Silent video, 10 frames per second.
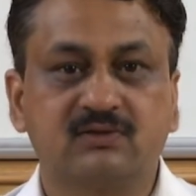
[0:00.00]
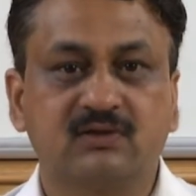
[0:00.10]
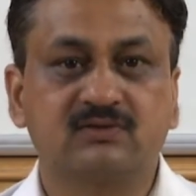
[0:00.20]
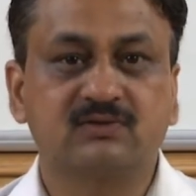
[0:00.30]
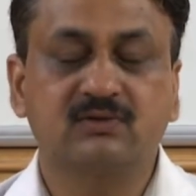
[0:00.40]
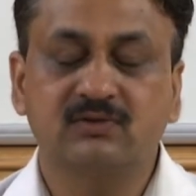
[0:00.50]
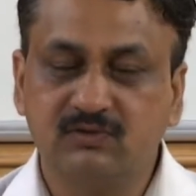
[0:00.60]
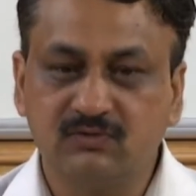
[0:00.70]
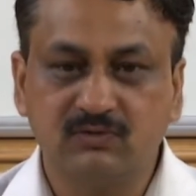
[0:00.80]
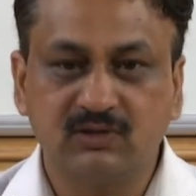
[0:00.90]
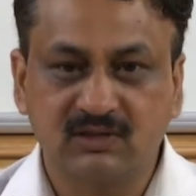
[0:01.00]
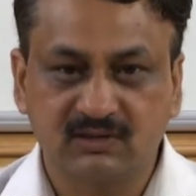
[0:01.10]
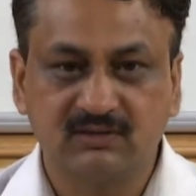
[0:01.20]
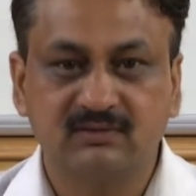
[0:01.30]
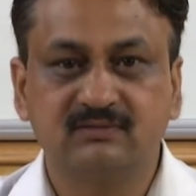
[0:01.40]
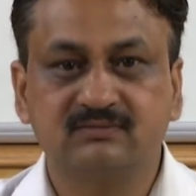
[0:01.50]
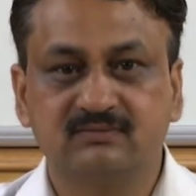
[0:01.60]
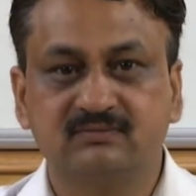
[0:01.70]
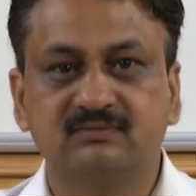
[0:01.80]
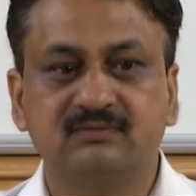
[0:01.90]
So, you would
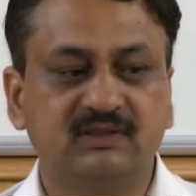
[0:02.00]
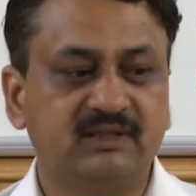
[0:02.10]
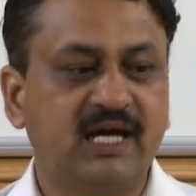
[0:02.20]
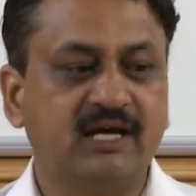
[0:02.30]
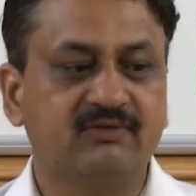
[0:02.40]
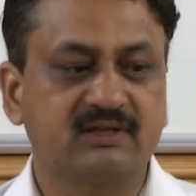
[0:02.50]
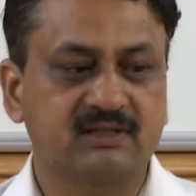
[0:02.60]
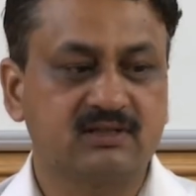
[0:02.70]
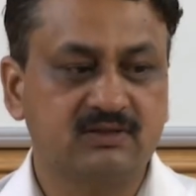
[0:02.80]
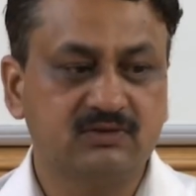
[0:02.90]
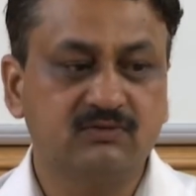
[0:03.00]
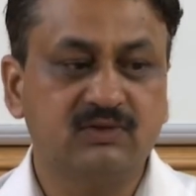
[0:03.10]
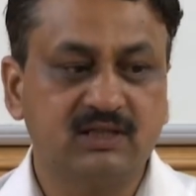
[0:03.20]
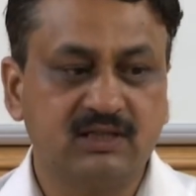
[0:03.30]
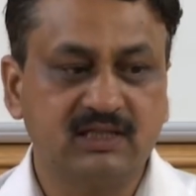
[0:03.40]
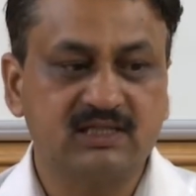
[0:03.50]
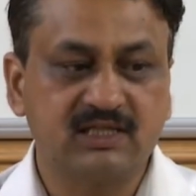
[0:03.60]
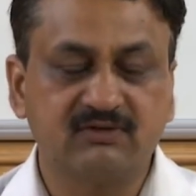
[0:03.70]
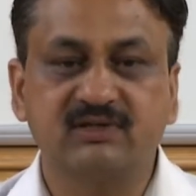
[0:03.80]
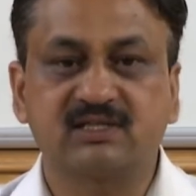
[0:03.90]
divest, you will
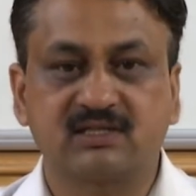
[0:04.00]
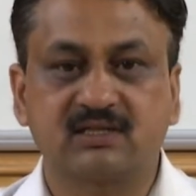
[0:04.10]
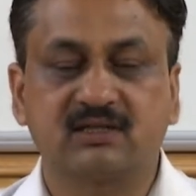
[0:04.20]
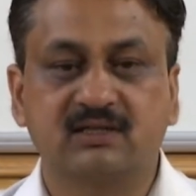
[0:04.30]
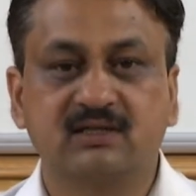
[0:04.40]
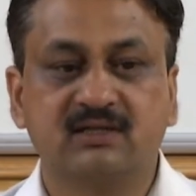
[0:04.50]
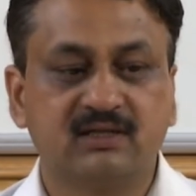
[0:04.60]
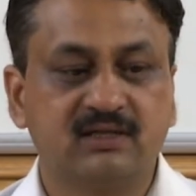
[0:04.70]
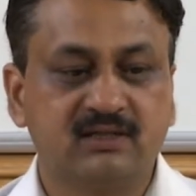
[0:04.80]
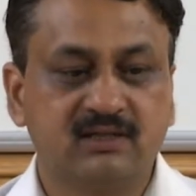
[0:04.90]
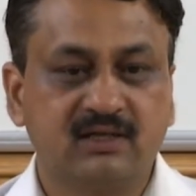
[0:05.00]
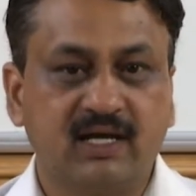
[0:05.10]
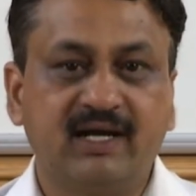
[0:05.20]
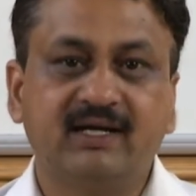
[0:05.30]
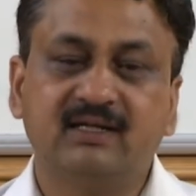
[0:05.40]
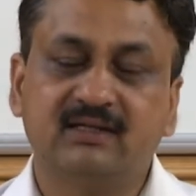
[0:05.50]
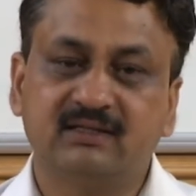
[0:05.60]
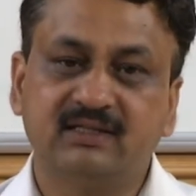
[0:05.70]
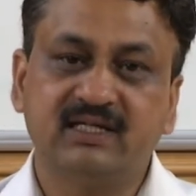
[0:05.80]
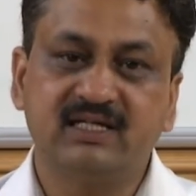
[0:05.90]
disinvest, and
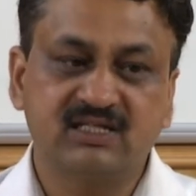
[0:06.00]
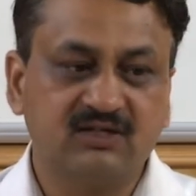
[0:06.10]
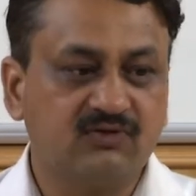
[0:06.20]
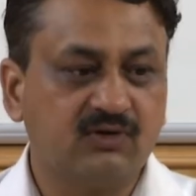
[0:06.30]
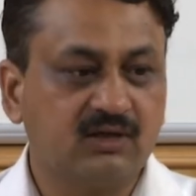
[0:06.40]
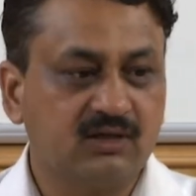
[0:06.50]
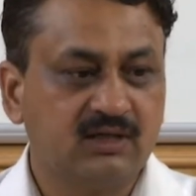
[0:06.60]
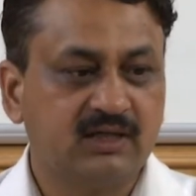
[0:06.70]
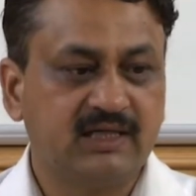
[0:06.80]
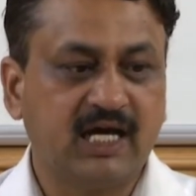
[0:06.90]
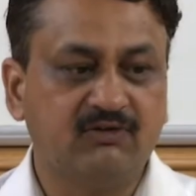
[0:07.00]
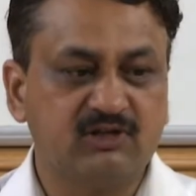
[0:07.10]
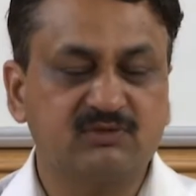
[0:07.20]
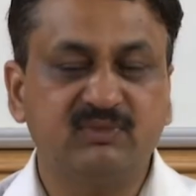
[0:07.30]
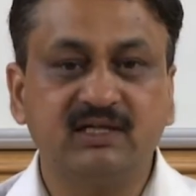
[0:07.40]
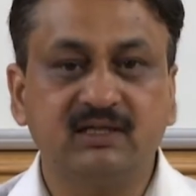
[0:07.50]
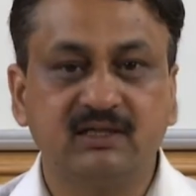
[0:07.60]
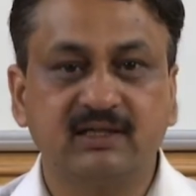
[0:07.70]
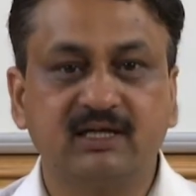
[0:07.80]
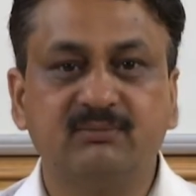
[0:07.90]
the reason for divestment
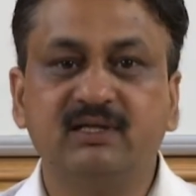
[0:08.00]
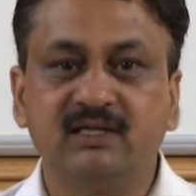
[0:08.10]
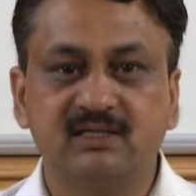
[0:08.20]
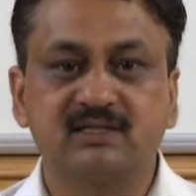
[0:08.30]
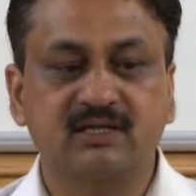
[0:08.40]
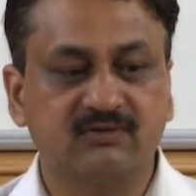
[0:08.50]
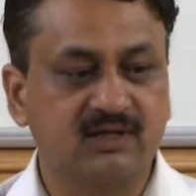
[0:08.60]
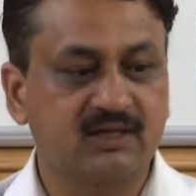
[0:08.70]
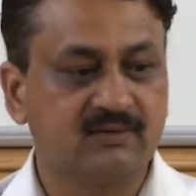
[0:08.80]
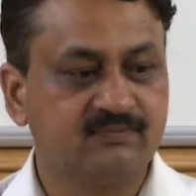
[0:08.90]
can be several.